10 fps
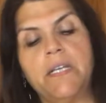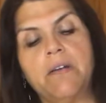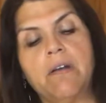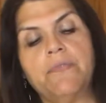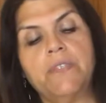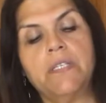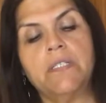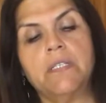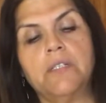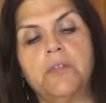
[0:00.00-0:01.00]
tear off
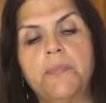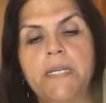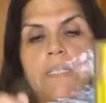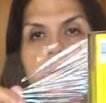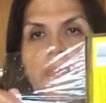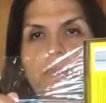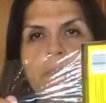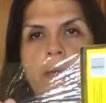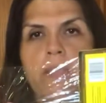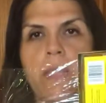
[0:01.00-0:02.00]
just a little piece, maybe
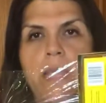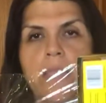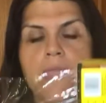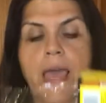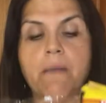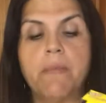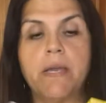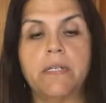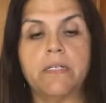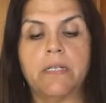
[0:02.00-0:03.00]
about like that
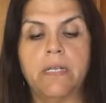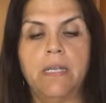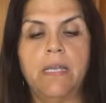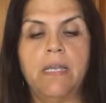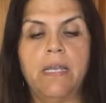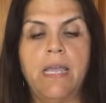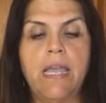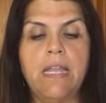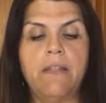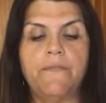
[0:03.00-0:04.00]
much.
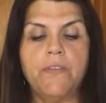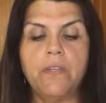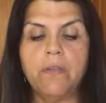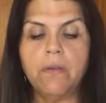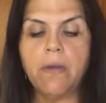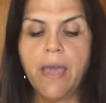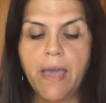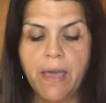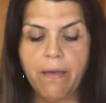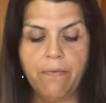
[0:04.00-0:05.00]
And if you
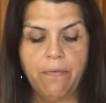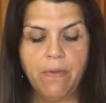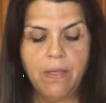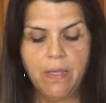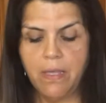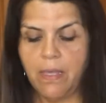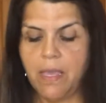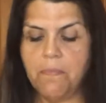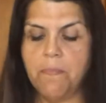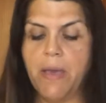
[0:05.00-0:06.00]
have
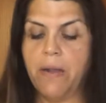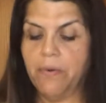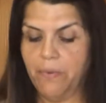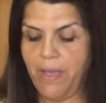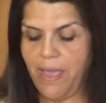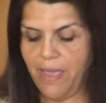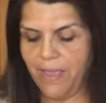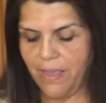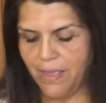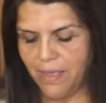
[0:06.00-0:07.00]
a better
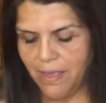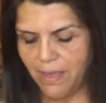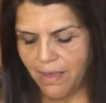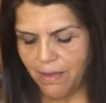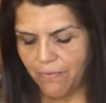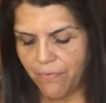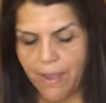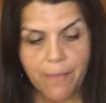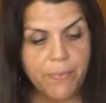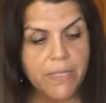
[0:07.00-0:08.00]
way of
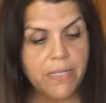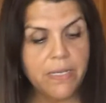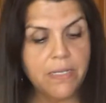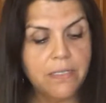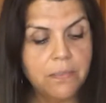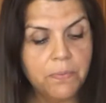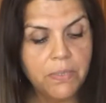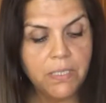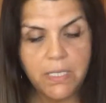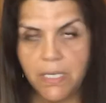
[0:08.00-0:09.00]
wrapping these,
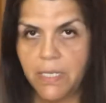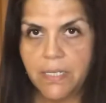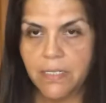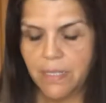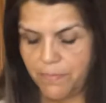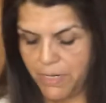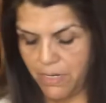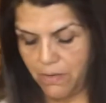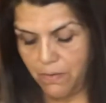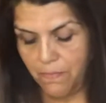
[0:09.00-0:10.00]
please let me
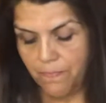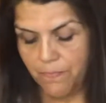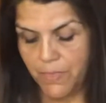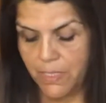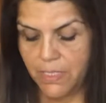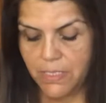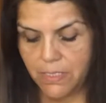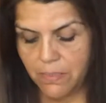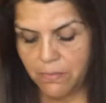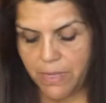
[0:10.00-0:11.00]
know. But this
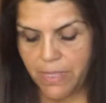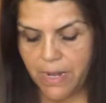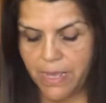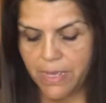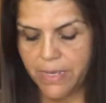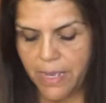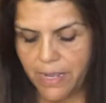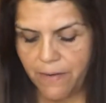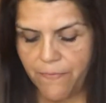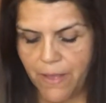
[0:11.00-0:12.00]
is the way that I
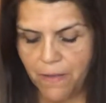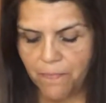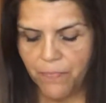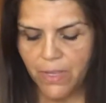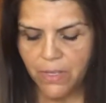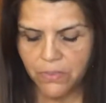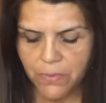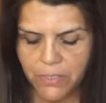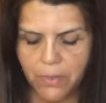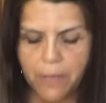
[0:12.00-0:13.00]
kind of found.
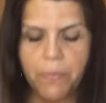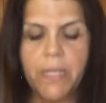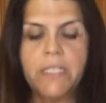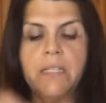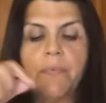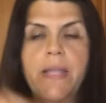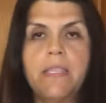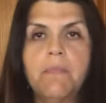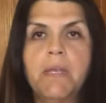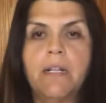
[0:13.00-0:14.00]
So I place it right
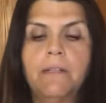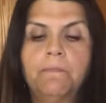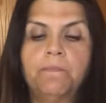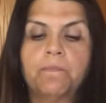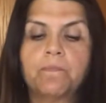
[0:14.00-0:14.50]
in the middle,